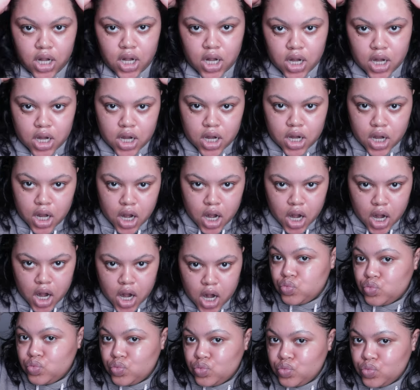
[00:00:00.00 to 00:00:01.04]

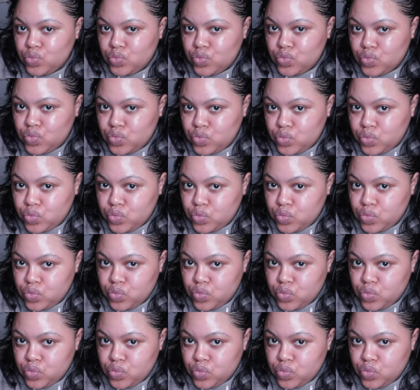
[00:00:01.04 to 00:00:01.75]
Nothing is said.